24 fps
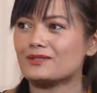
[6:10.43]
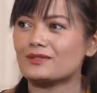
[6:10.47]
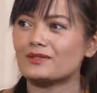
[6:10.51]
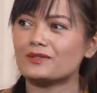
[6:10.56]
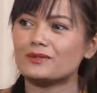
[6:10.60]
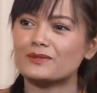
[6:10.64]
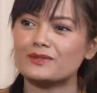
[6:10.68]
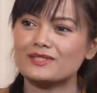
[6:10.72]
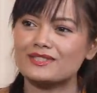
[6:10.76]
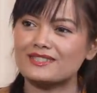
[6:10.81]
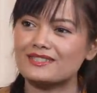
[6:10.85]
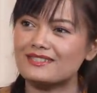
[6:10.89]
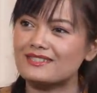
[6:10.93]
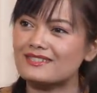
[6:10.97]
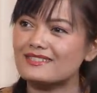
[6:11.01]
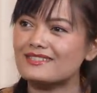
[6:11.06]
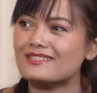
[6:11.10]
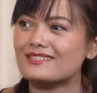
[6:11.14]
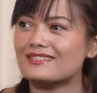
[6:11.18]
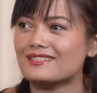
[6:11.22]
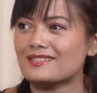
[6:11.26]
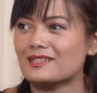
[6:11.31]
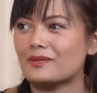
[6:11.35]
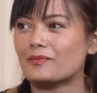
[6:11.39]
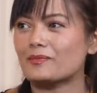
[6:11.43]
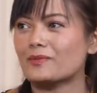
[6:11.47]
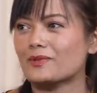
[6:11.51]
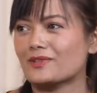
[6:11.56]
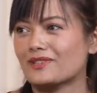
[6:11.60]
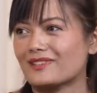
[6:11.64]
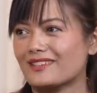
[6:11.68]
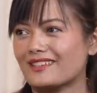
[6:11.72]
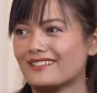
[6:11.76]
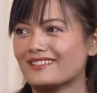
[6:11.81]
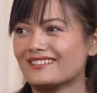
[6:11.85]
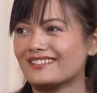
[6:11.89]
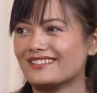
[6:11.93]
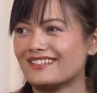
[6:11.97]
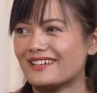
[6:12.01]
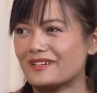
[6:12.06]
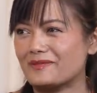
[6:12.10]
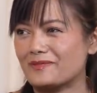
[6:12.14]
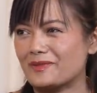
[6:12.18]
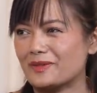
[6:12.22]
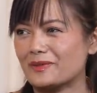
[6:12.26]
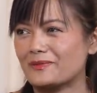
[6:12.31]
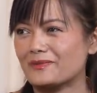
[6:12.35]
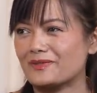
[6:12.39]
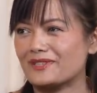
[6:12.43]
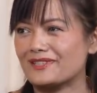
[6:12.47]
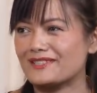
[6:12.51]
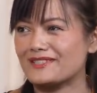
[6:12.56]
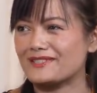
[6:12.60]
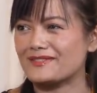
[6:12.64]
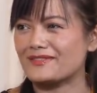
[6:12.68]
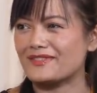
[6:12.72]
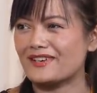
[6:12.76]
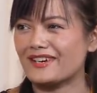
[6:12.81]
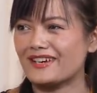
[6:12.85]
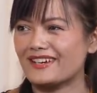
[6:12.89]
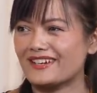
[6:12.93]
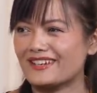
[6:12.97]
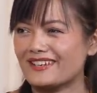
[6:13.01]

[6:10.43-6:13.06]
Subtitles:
so it was just the support that